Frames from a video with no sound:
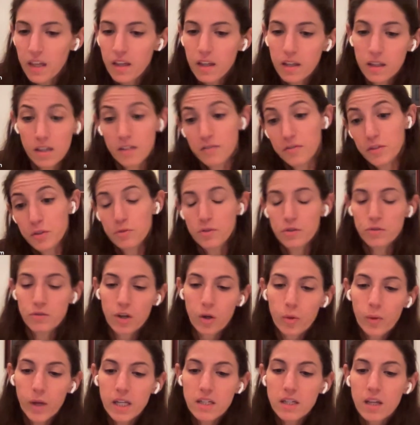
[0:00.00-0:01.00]
if you do
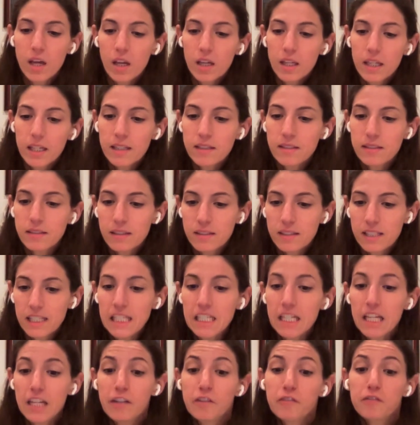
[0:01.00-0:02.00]
know it, it says
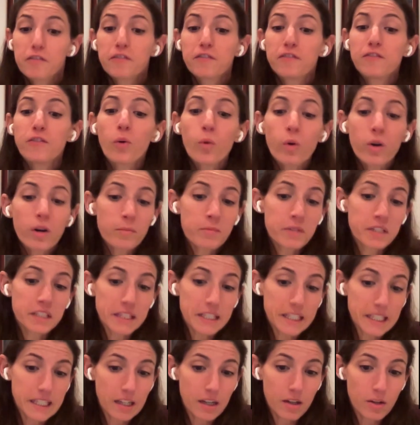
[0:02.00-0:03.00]
he informed
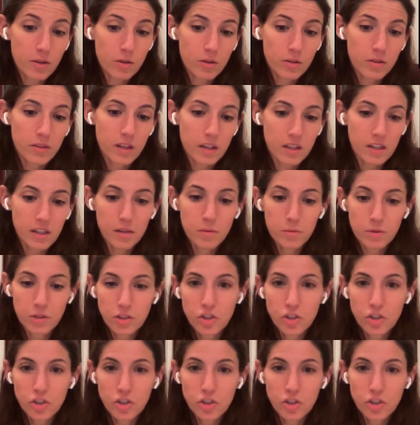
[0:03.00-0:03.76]
Leo that he was